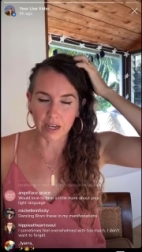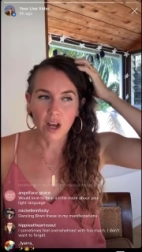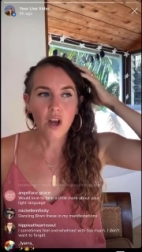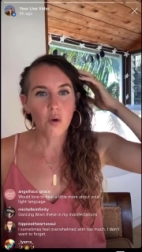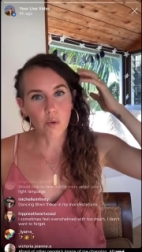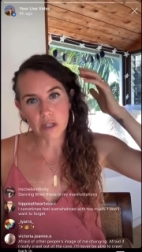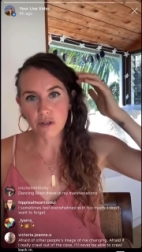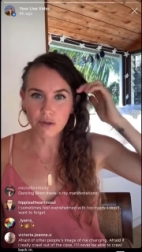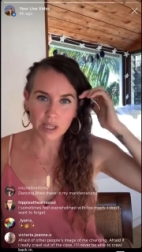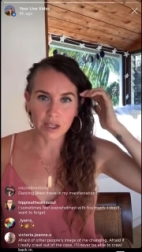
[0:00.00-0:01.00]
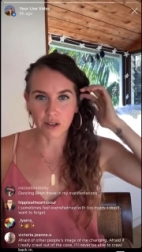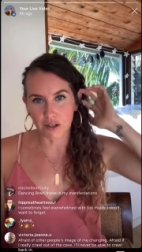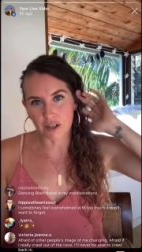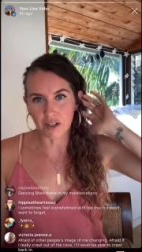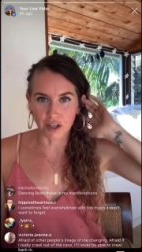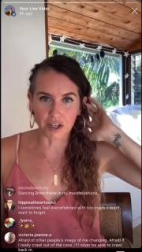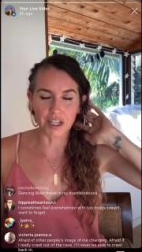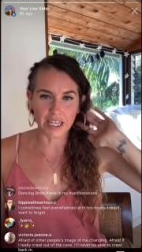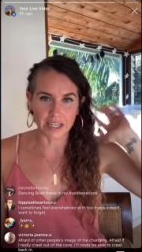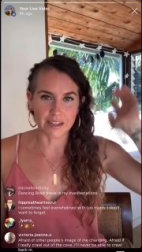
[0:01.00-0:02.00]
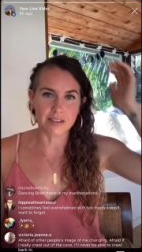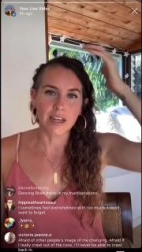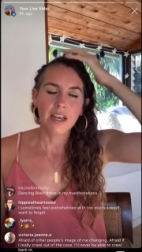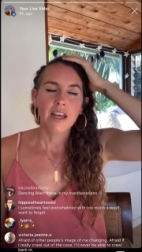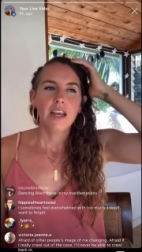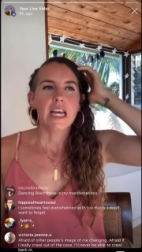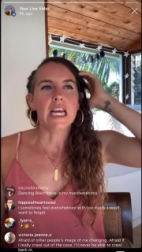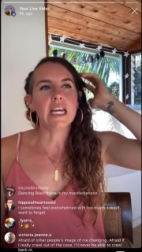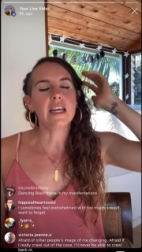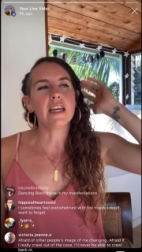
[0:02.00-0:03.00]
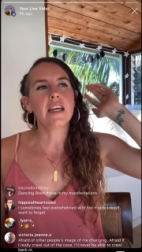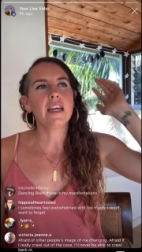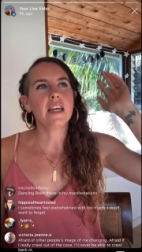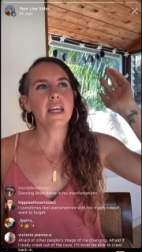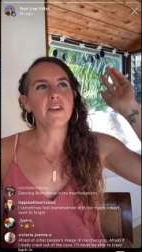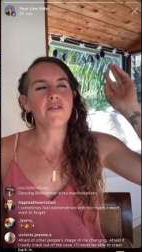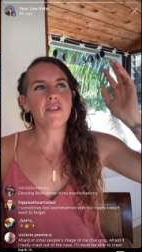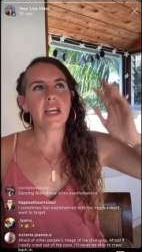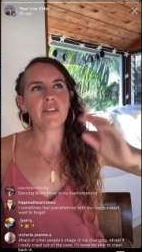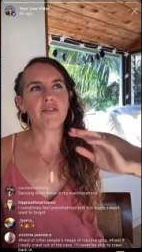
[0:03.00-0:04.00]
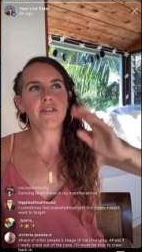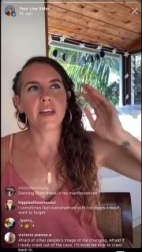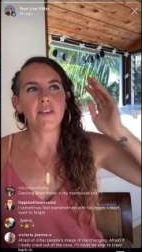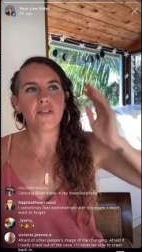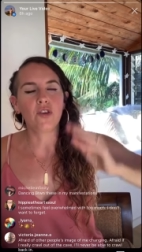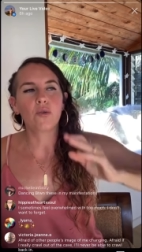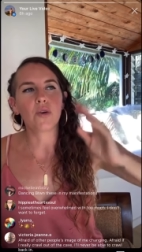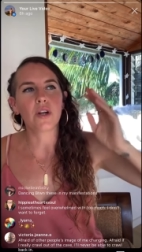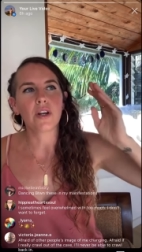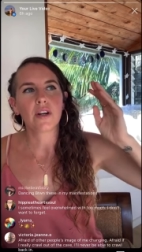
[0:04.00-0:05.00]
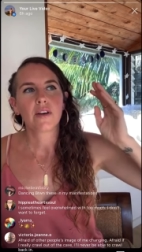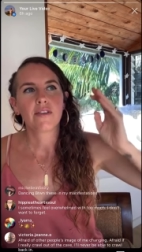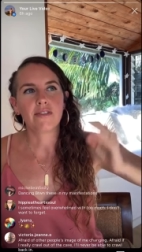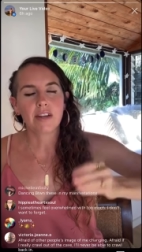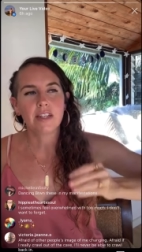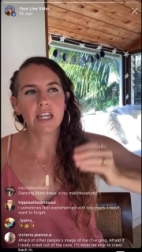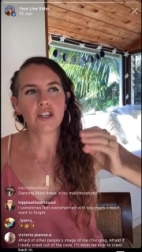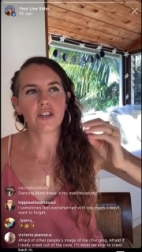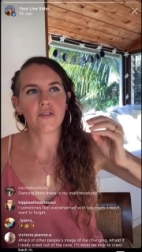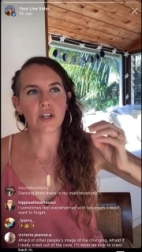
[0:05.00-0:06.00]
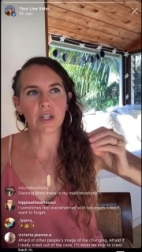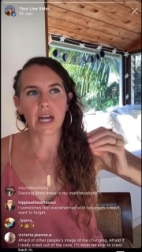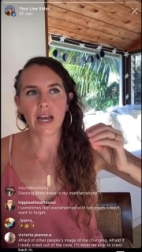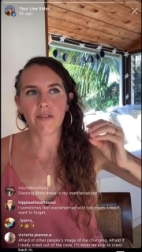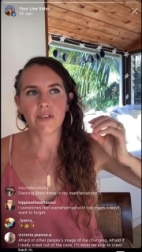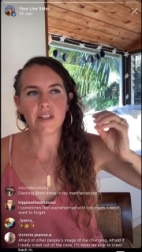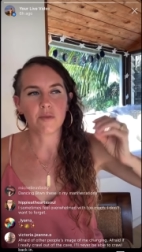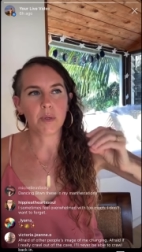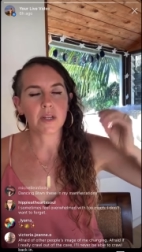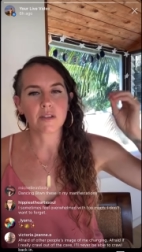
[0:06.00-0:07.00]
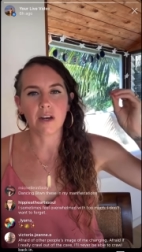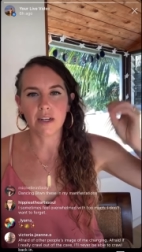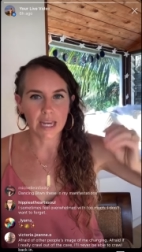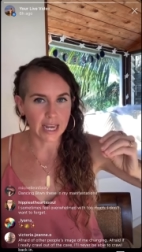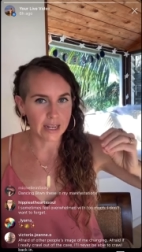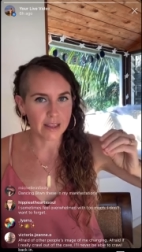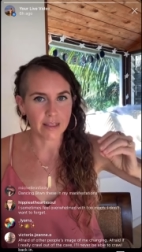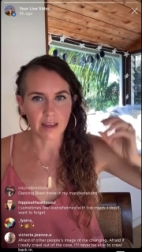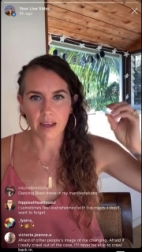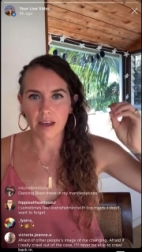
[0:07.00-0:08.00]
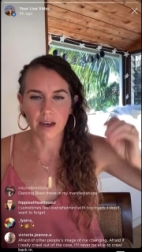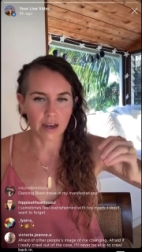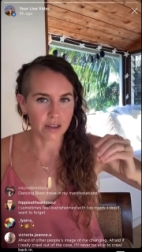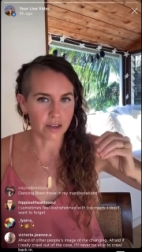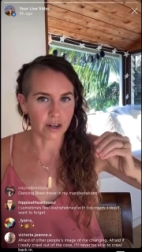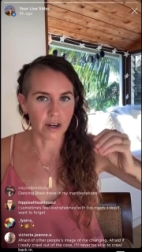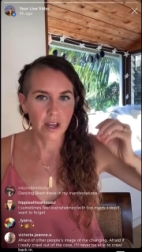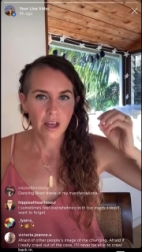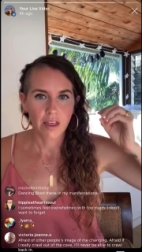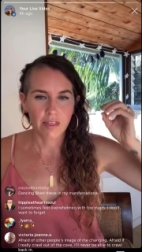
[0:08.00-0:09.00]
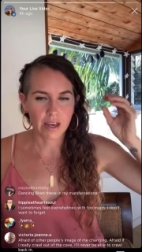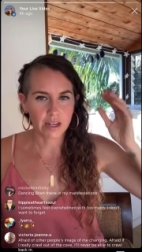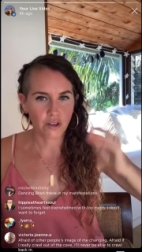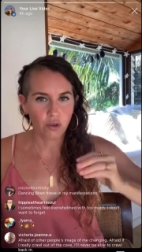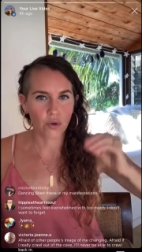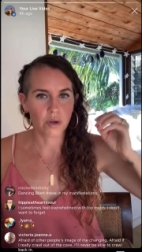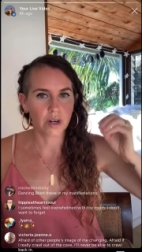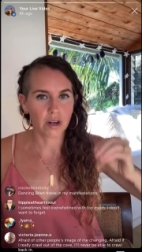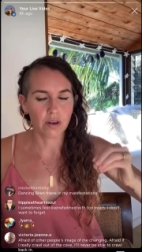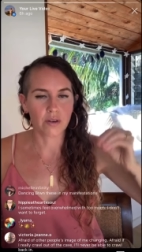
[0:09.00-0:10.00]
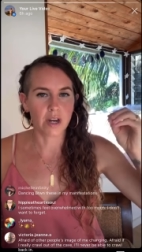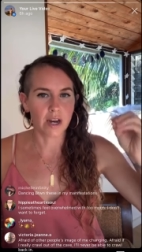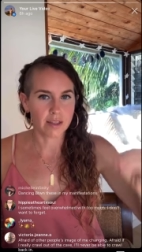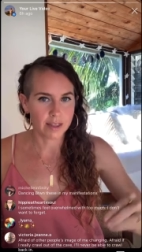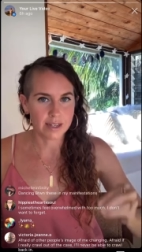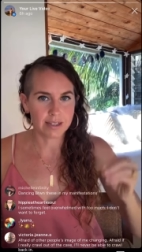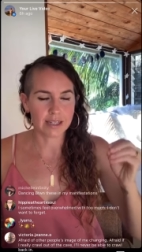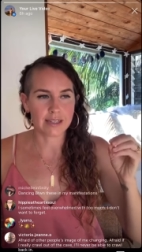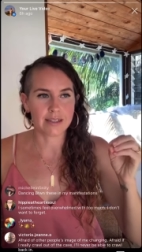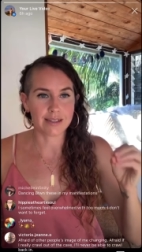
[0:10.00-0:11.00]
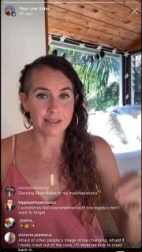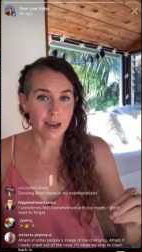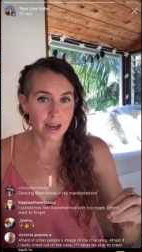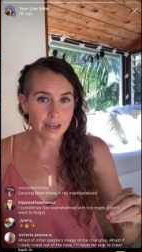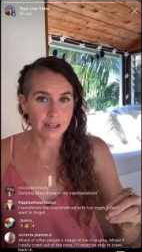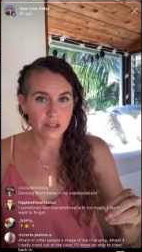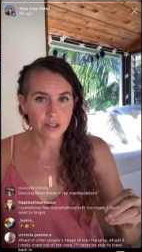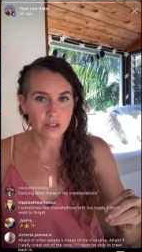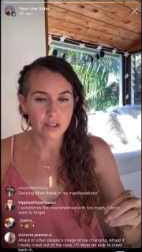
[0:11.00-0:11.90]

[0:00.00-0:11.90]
what you think a good girl is, it, if if if your foundation for your life is built on anything other than your own authentic desires,